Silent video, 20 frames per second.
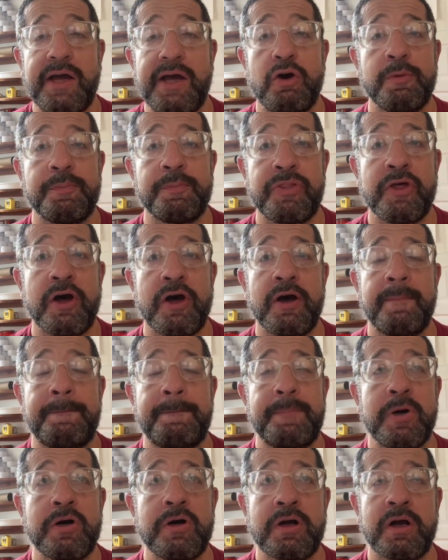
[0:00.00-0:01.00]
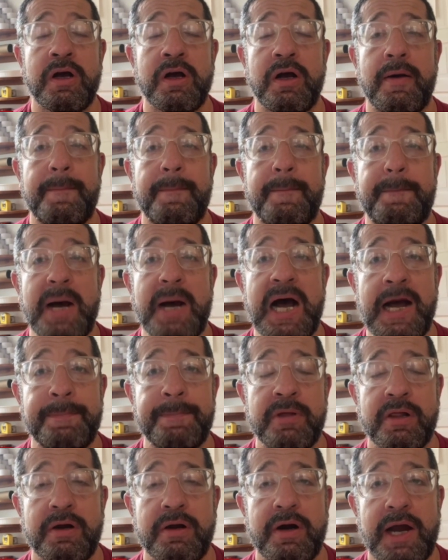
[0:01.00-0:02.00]
hope the book
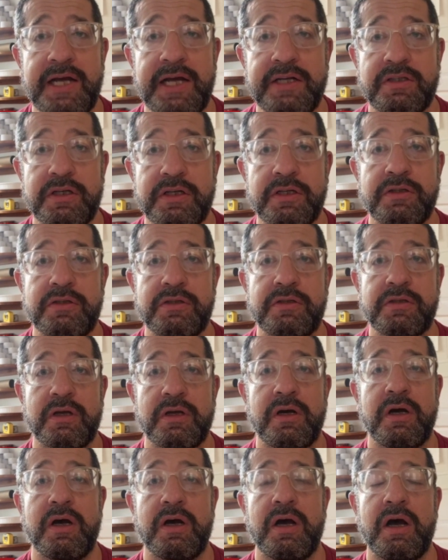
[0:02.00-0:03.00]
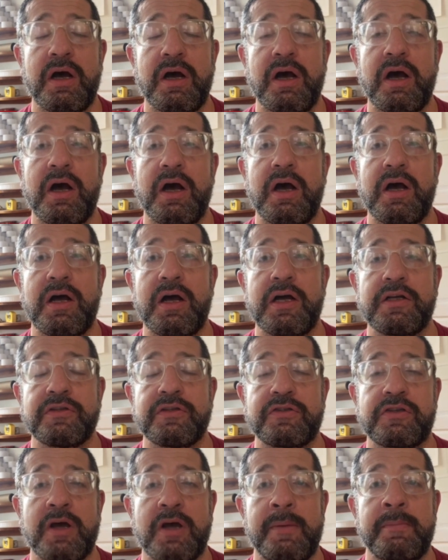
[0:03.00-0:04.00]
popularizes
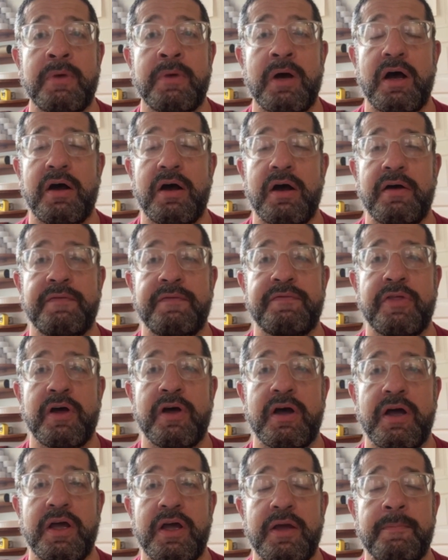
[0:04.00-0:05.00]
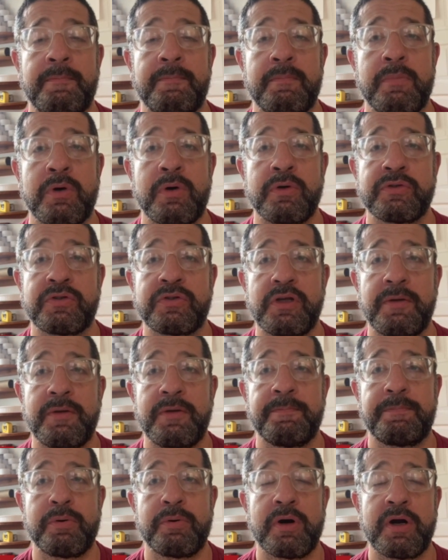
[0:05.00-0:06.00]
some of the most
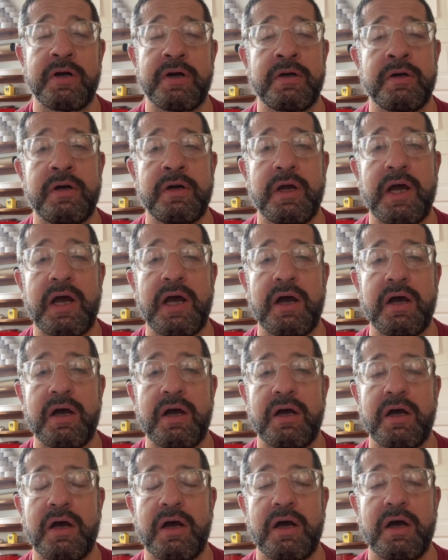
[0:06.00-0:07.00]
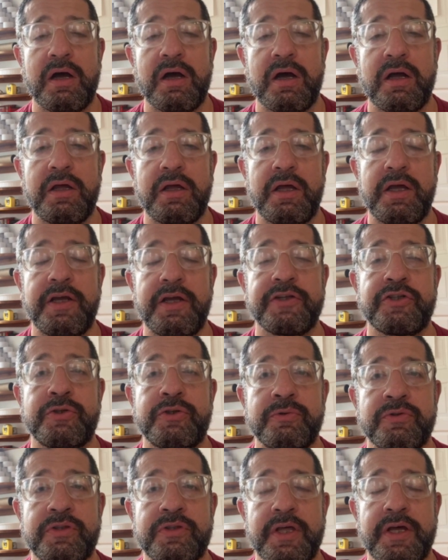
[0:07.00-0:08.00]
important
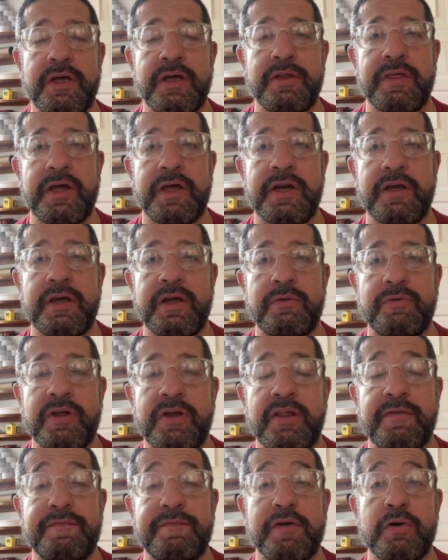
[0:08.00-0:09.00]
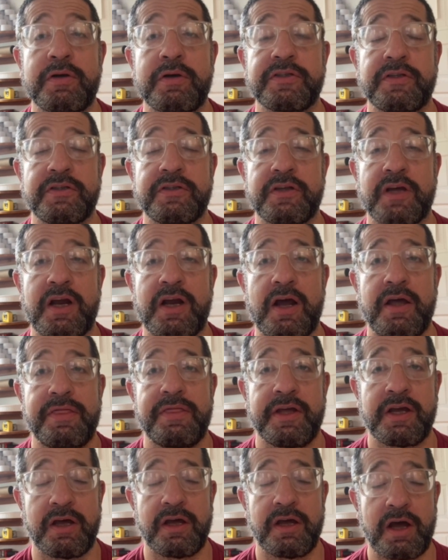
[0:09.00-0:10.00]
issues that it really focuses on. I
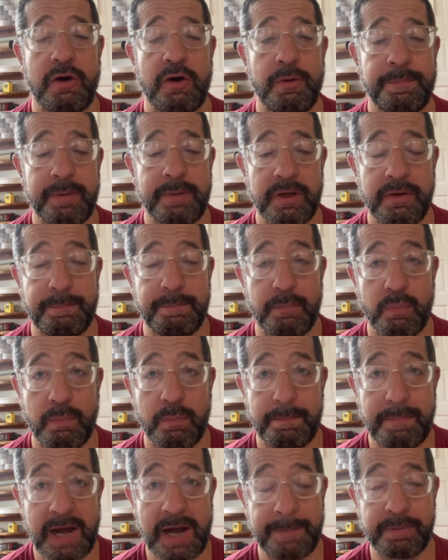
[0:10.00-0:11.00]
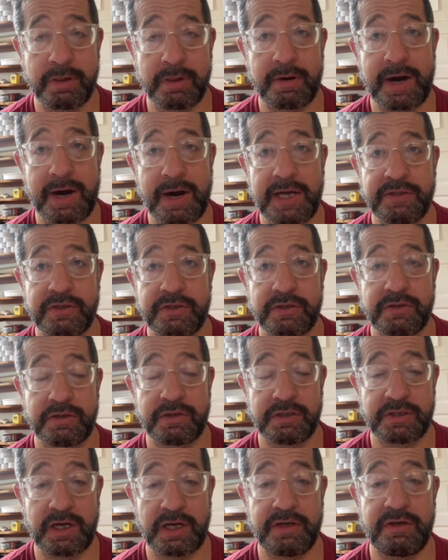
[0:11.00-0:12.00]
hope it popularizes
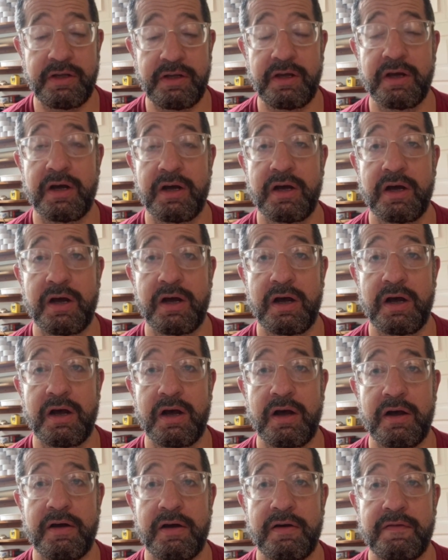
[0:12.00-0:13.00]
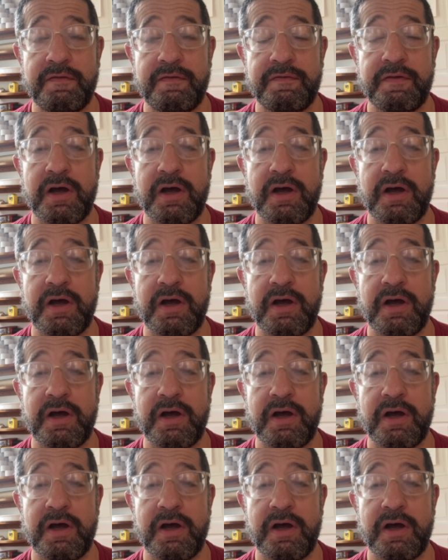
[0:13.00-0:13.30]
this idea of